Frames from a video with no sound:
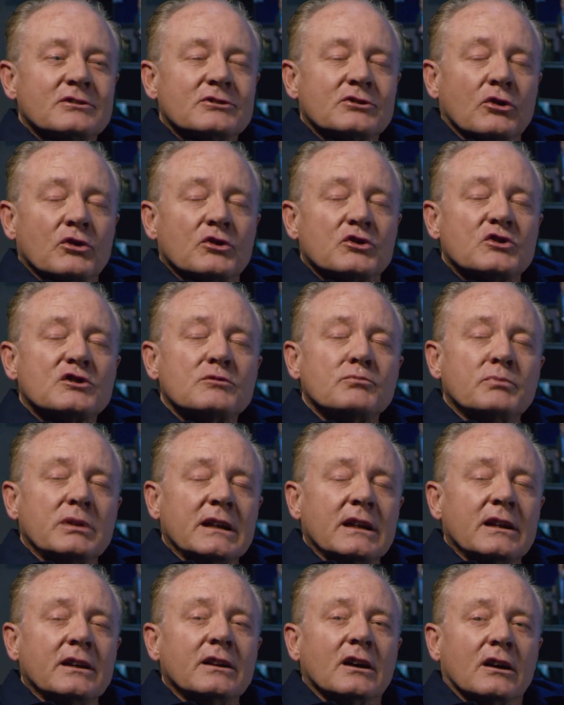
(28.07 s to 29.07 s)
so the
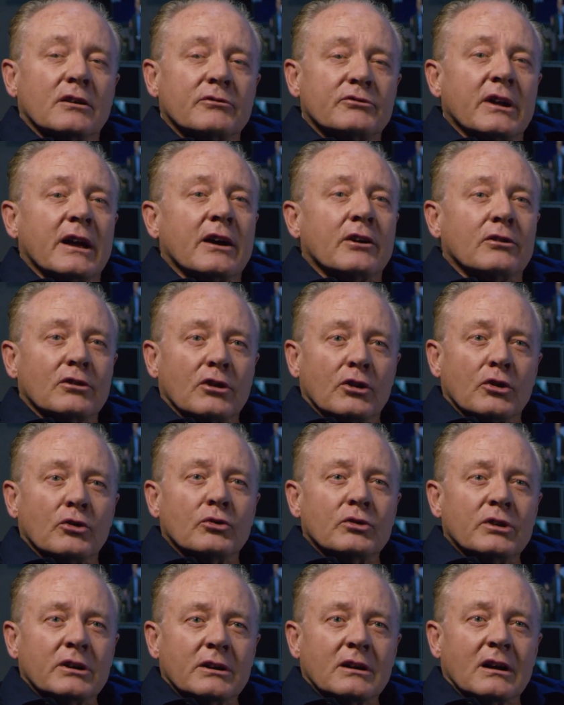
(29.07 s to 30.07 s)
speed of
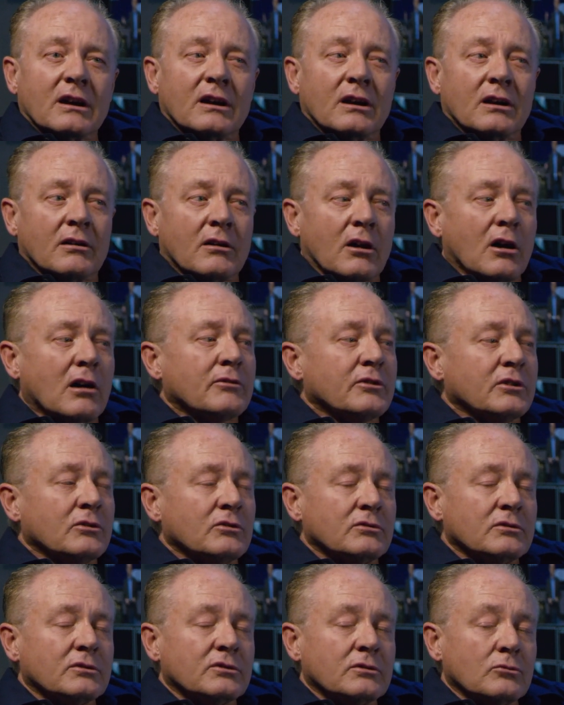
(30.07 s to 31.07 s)
download
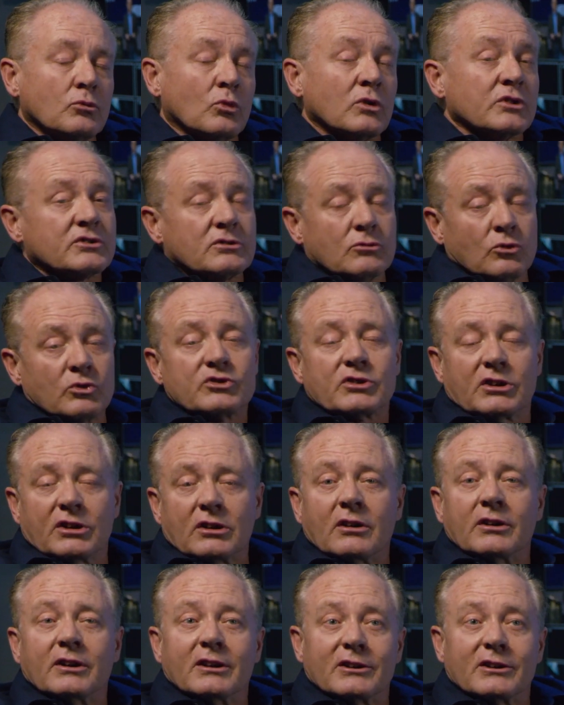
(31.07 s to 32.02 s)
often was killing